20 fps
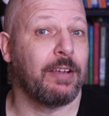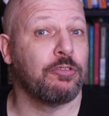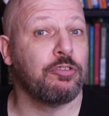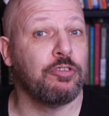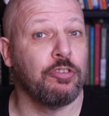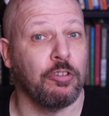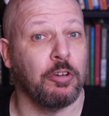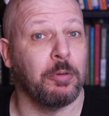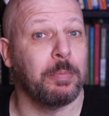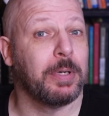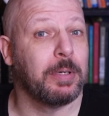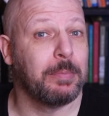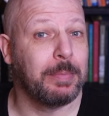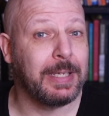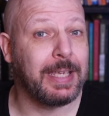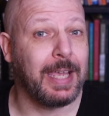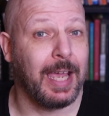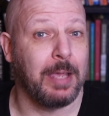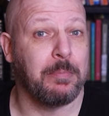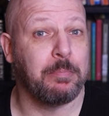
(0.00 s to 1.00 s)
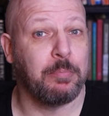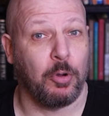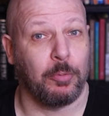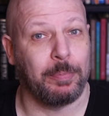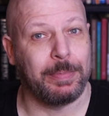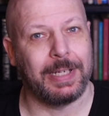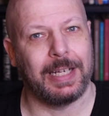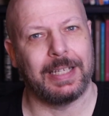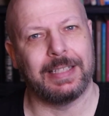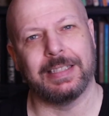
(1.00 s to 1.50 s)
Europe became
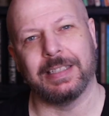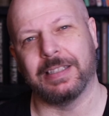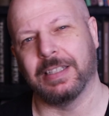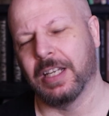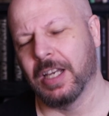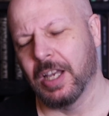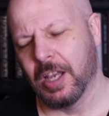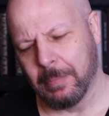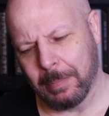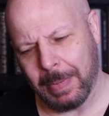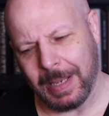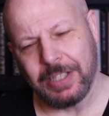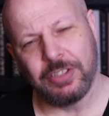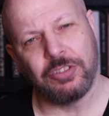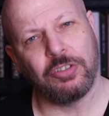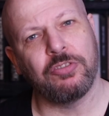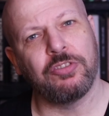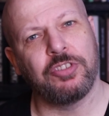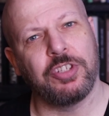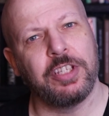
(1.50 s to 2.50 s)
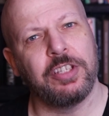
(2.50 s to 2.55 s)
populated based on